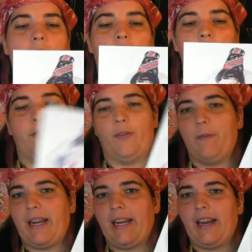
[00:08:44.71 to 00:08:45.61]
I don't know, for
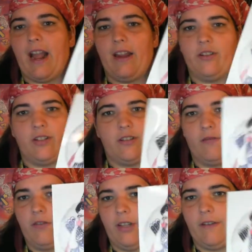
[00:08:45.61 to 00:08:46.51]
me, I just
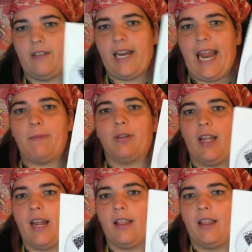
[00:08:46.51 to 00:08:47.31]
loved the gameplay.